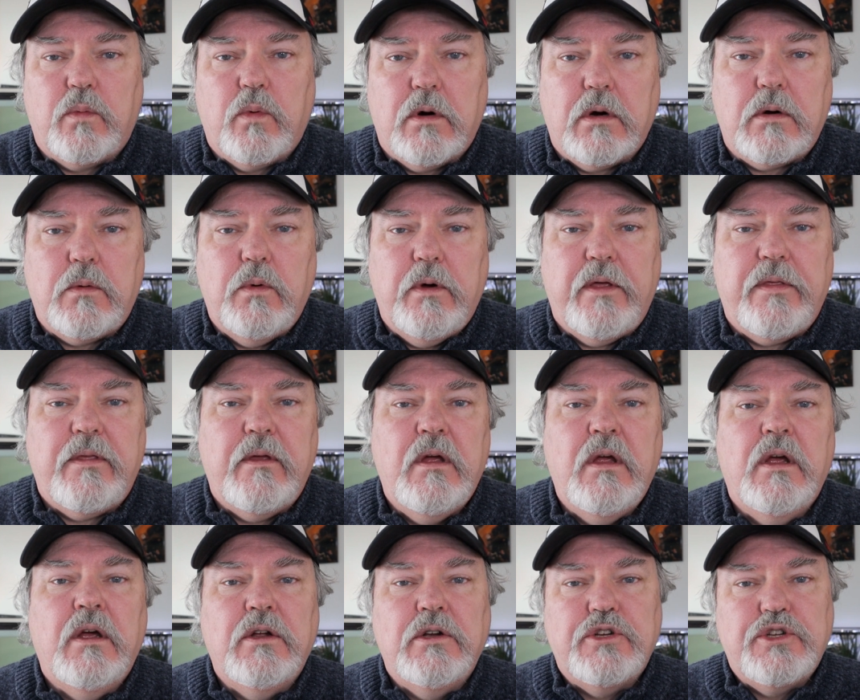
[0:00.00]
to work with
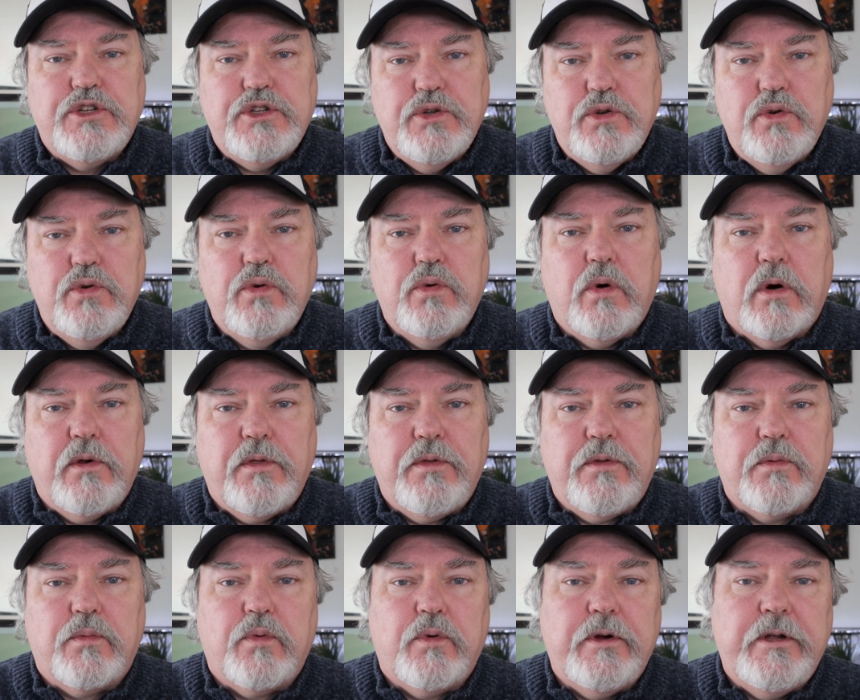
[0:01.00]
2 or
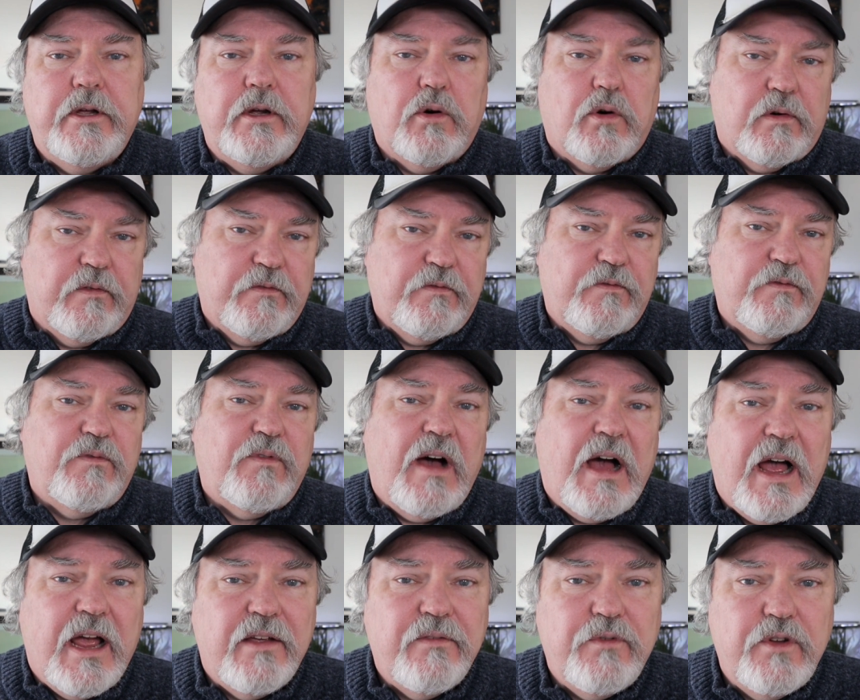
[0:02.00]
3 or
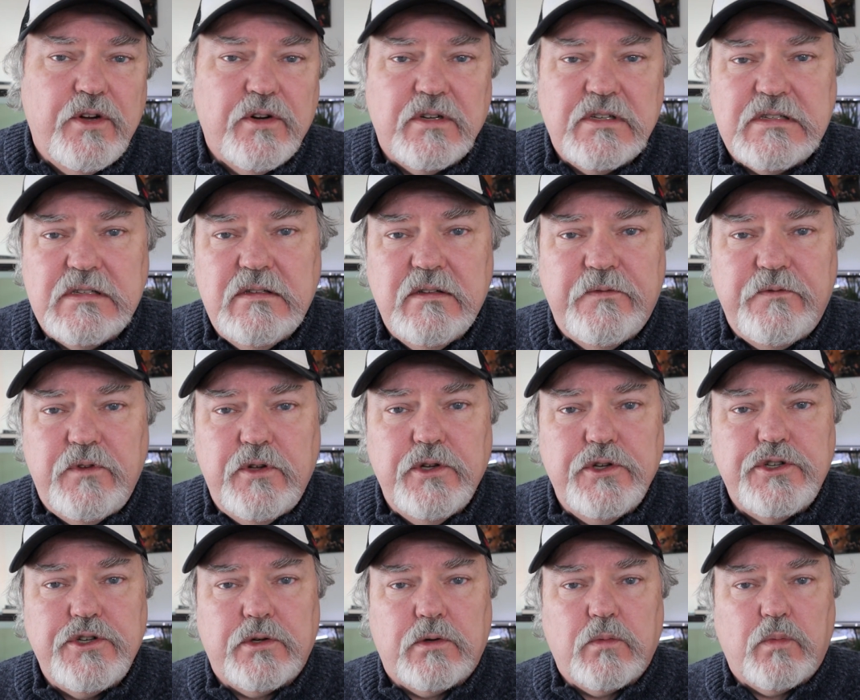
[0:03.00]
5 years in the
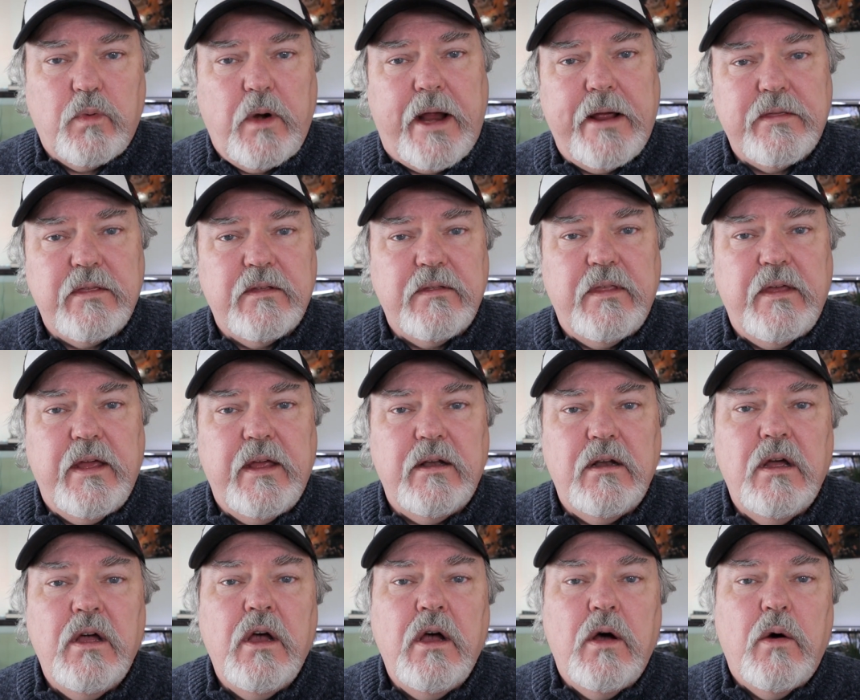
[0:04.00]
future rather
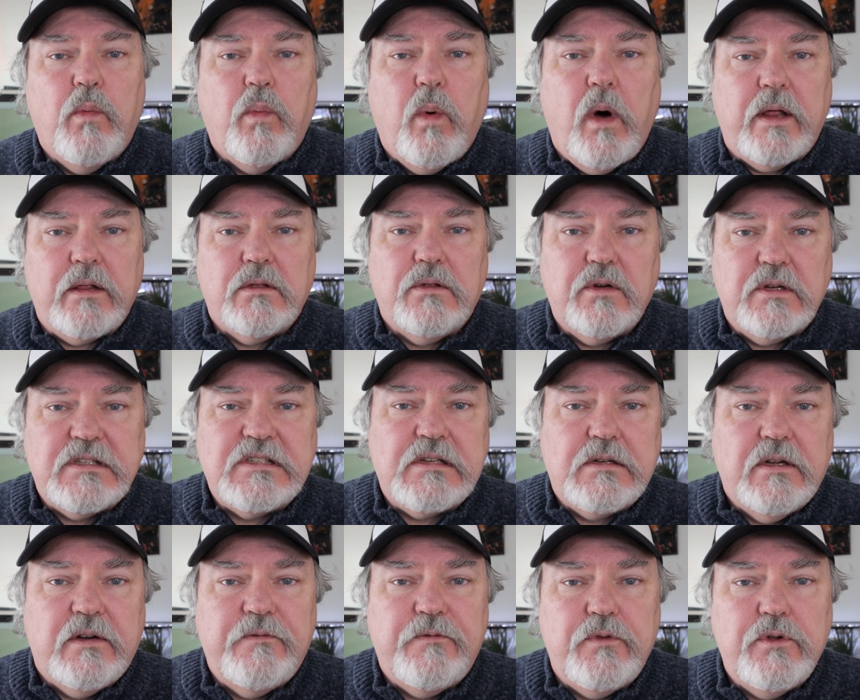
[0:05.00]
than what looks
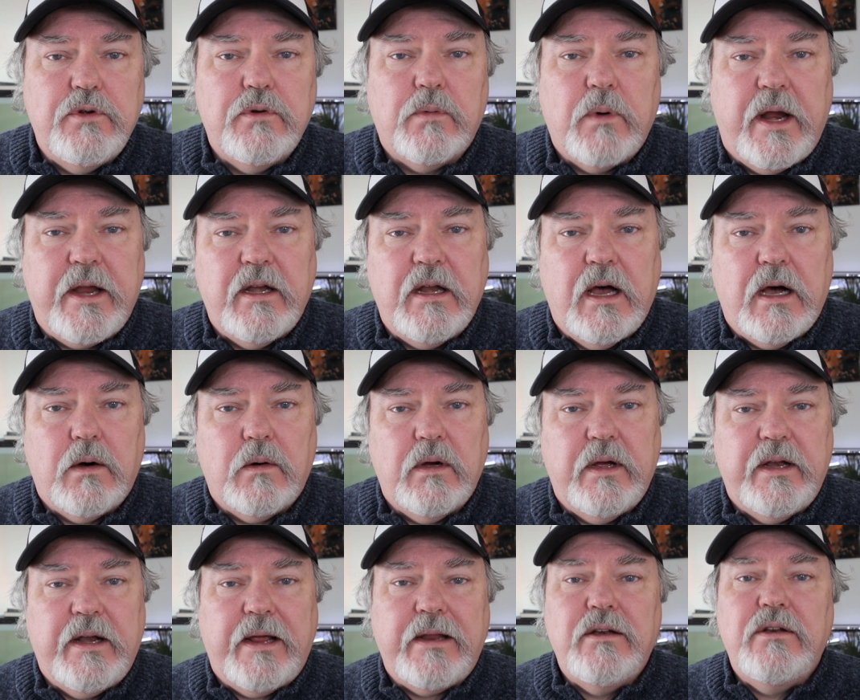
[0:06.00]
good for you right now.
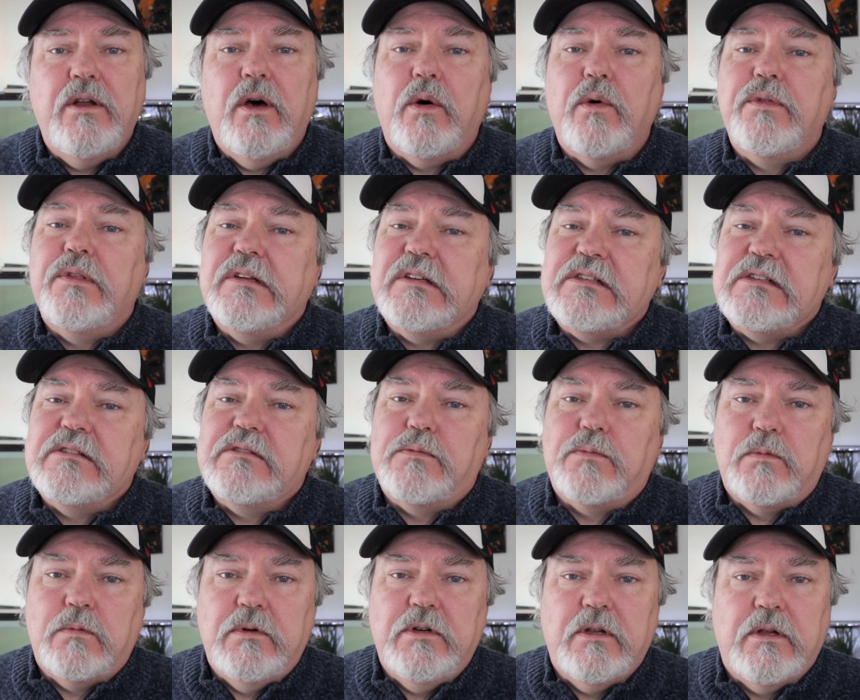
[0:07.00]
And I know this is
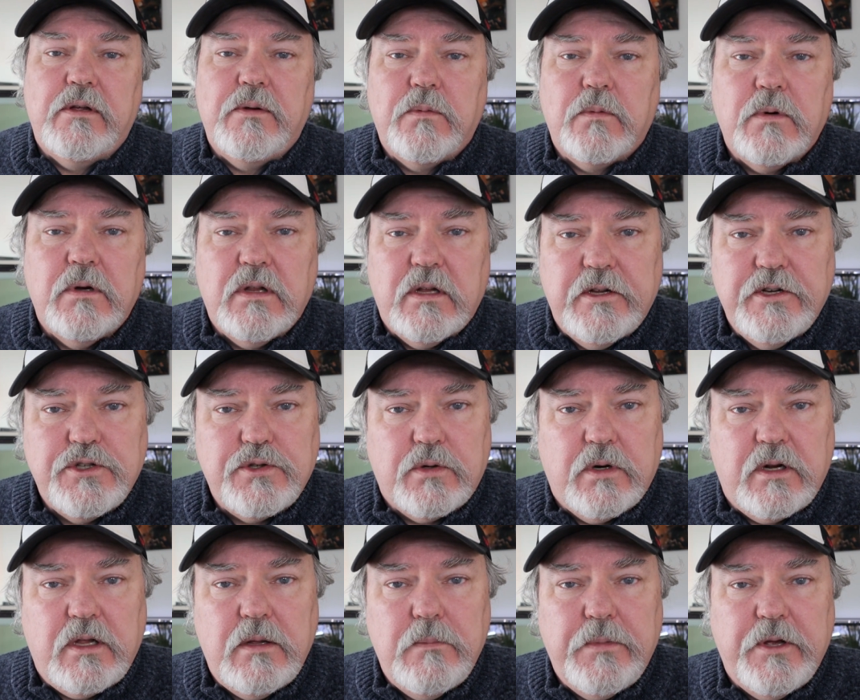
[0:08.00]
really, really
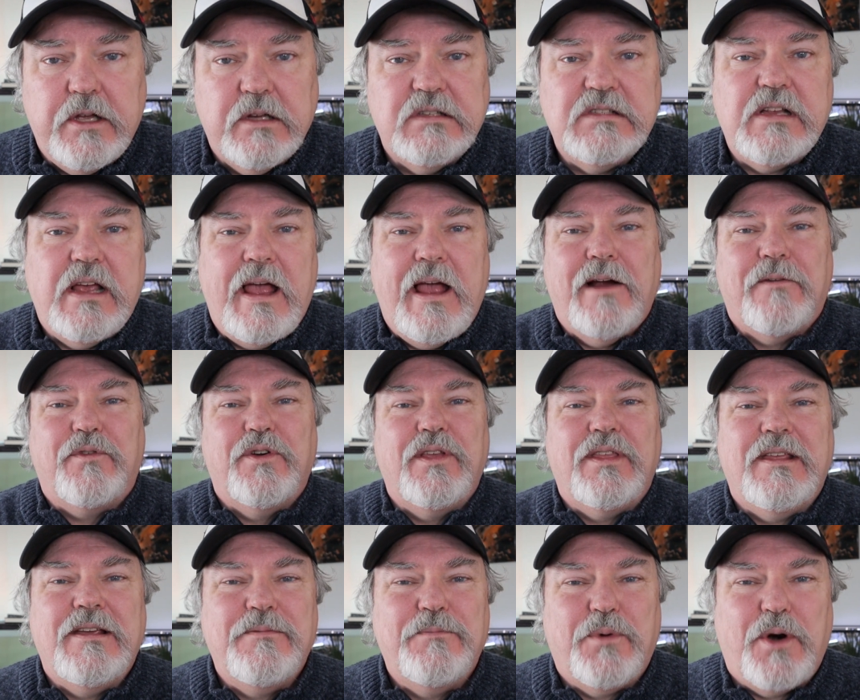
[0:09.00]
tricky because
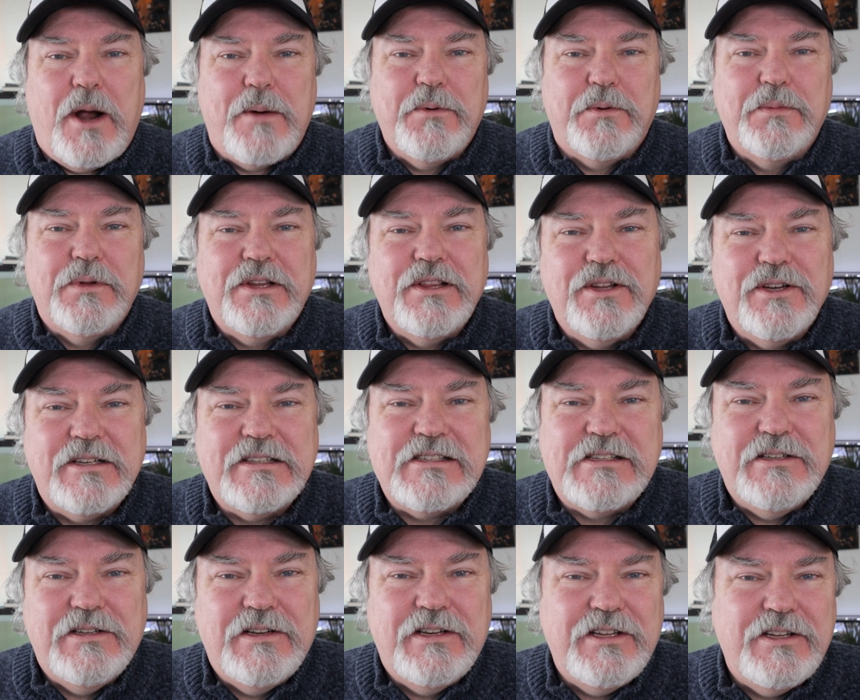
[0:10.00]
everything probably looks
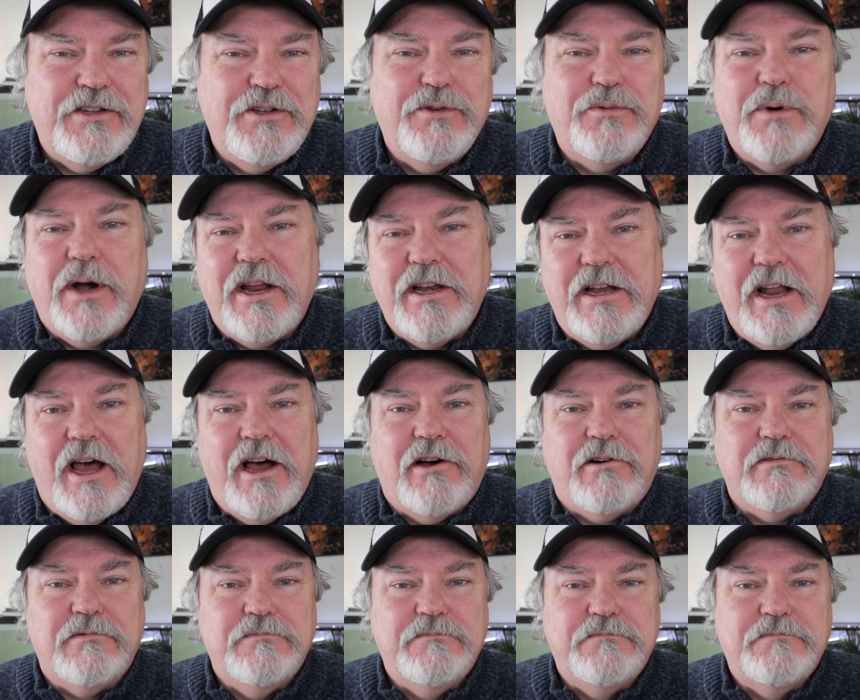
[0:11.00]
good to you right
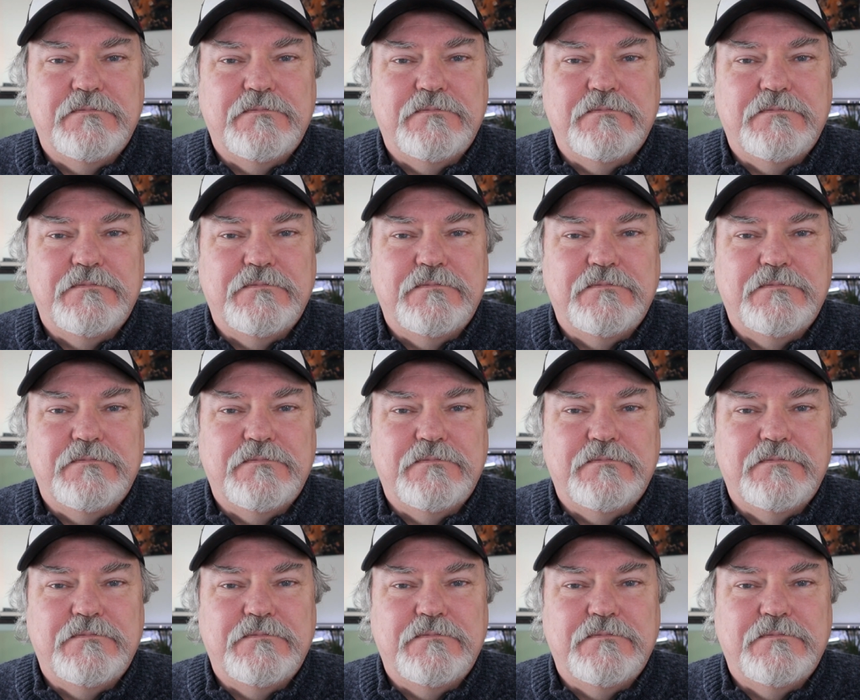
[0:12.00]
now.